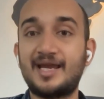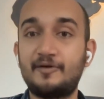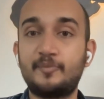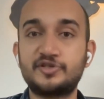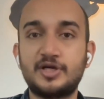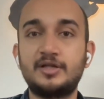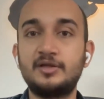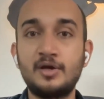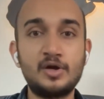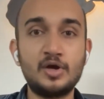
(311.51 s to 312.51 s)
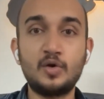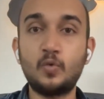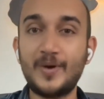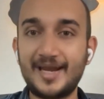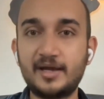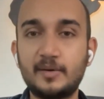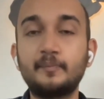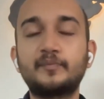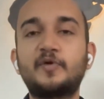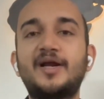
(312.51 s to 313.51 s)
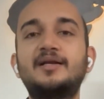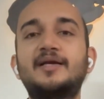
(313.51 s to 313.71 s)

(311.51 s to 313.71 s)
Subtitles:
hey, Prashant, welcome, right?